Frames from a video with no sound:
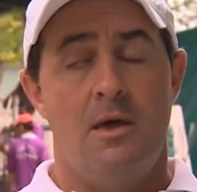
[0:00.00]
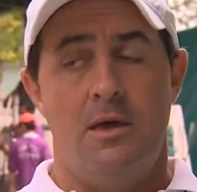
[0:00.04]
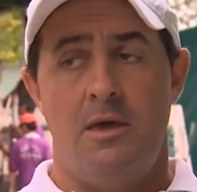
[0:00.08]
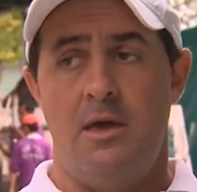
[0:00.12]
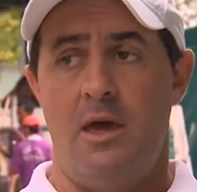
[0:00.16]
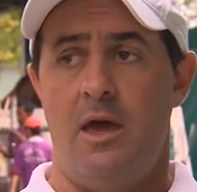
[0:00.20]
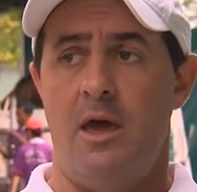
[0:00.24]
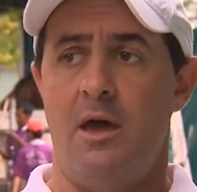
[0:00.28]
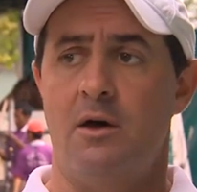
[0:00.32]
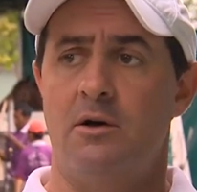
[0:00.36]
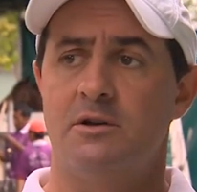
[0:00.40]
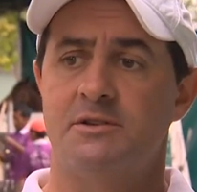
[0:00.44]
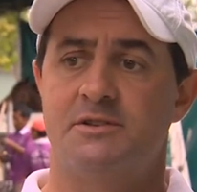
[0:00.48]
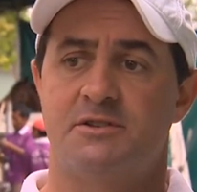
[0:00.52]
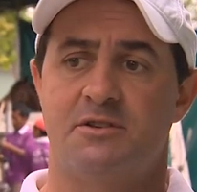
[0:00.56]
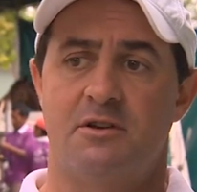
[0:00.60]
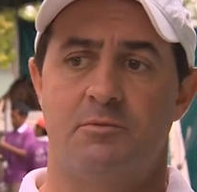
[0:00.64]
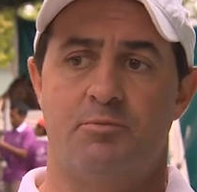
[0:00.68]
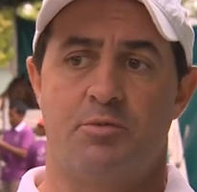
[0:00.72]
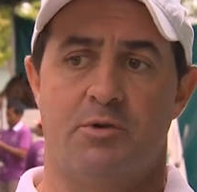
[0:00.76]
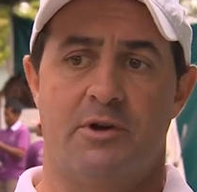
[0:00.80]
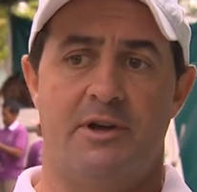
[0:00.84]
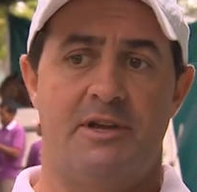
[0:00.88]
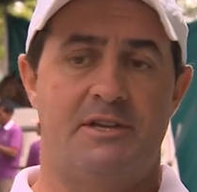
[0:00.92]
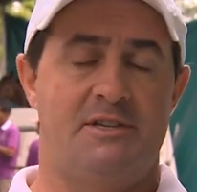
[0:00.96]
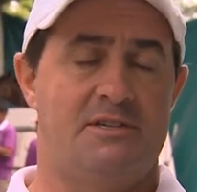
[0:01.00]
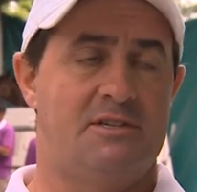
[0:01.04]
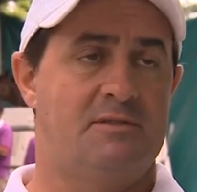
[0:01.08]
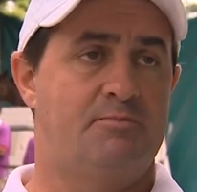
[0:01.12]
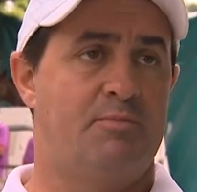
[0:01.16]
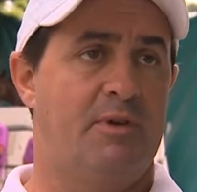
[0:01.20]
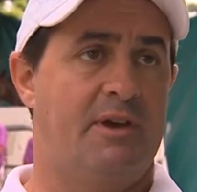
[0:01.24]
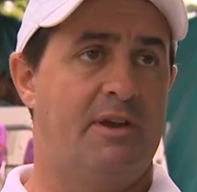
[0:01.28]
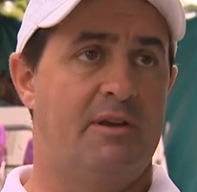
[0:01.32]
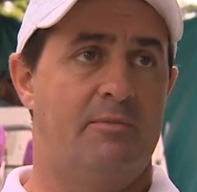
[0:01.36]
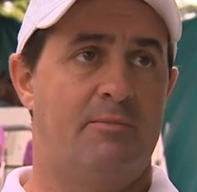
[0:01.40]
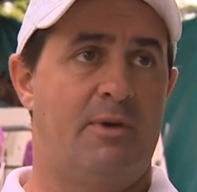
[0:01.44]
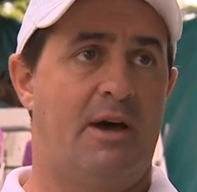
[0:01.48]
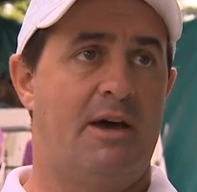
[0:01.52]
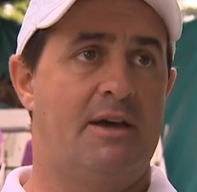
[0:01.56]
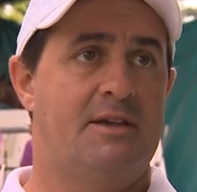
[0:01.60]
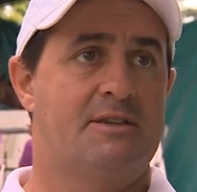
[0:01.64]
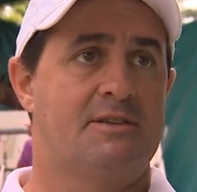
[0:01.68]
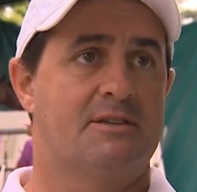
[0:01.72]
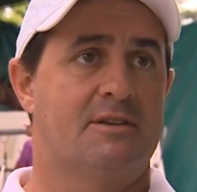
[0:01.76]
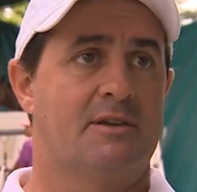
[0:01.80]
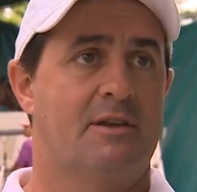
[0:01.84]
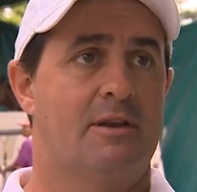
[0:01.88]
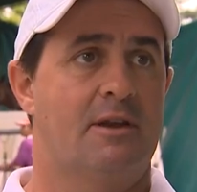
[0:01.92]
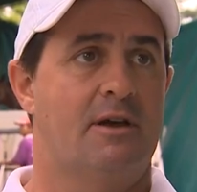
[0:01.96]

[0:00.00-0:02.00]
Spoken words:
Yeah, well, Super Easy's been amazing.